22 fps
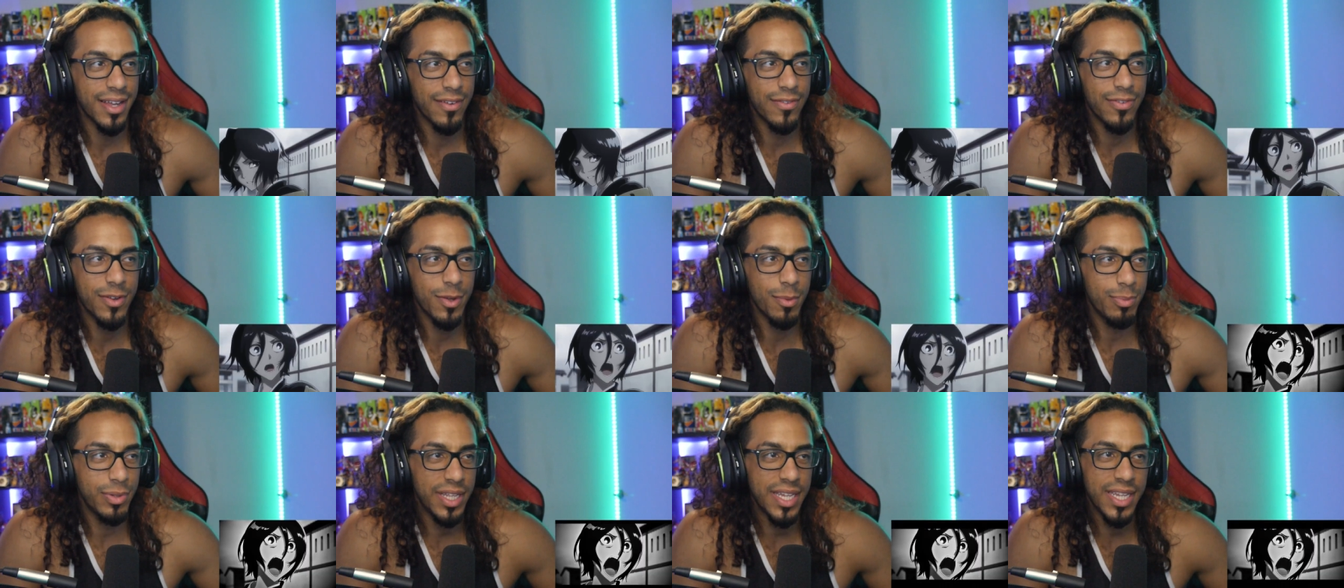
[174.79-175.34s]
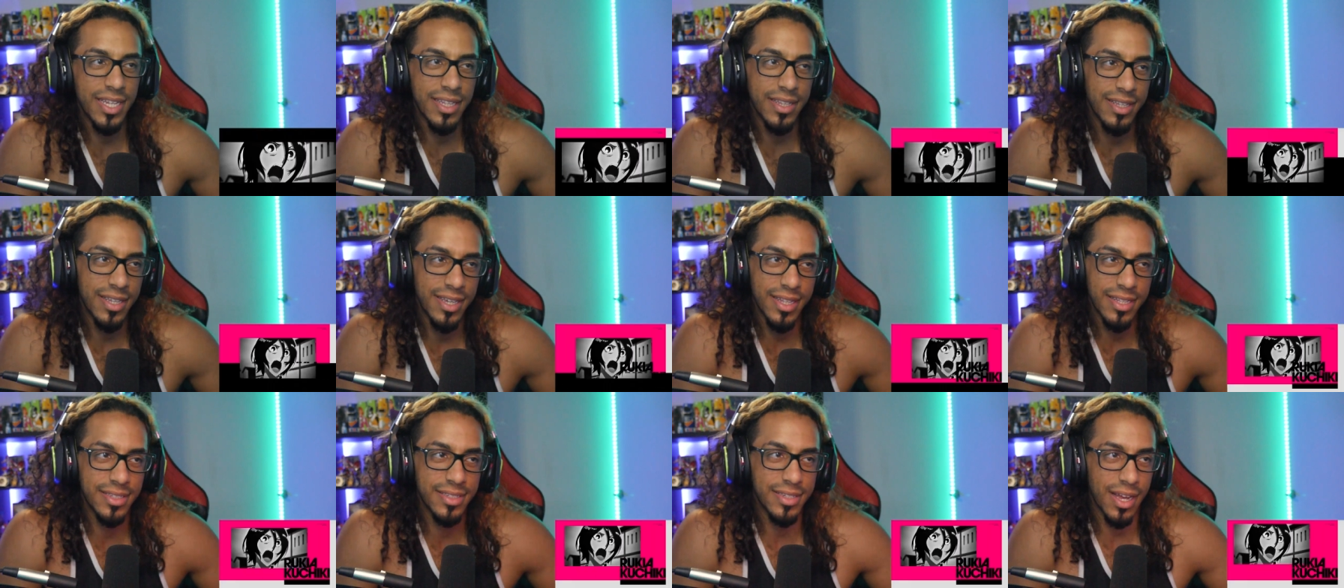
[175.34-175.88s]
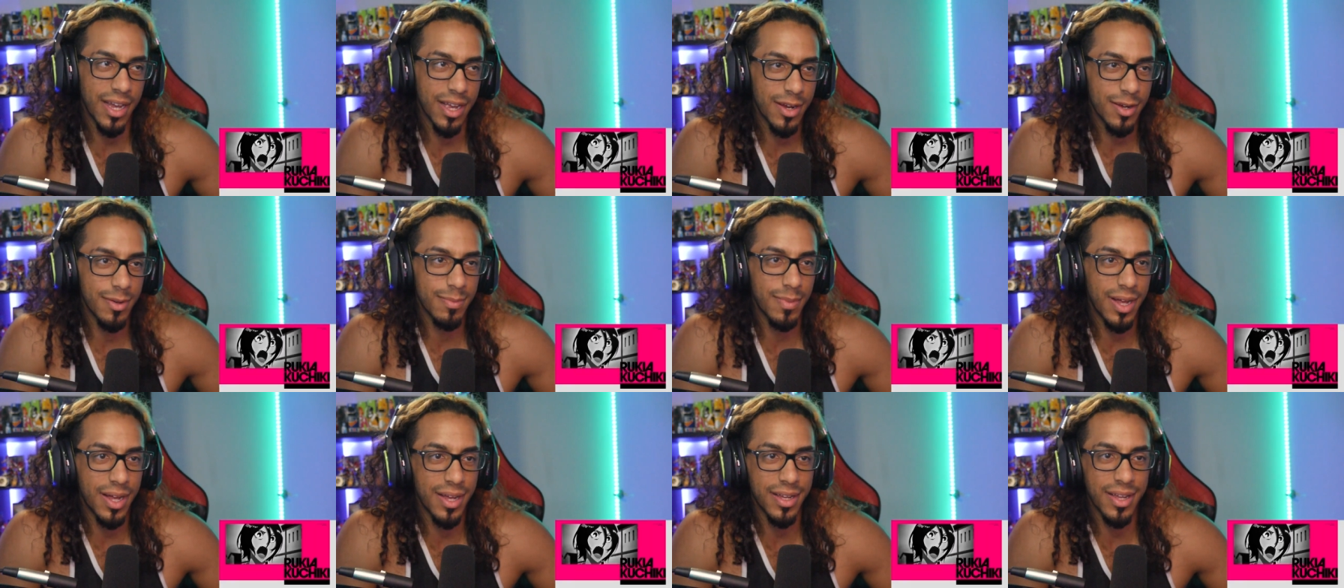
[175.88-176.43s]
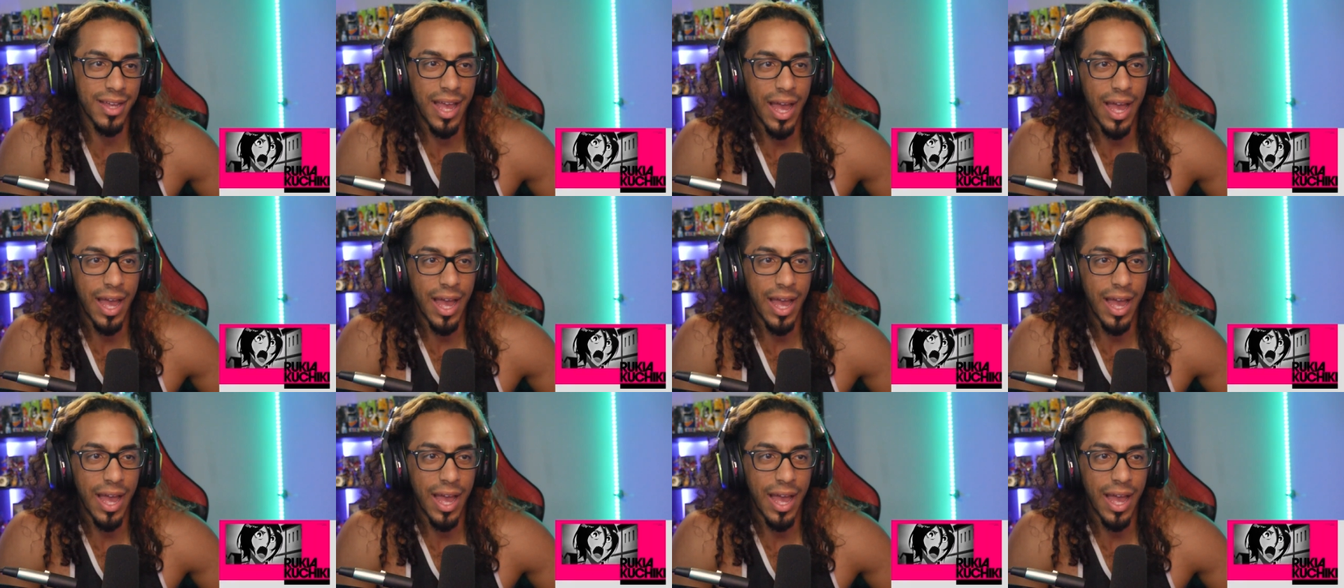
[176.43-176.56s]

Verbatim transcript: I've completed the entire manga.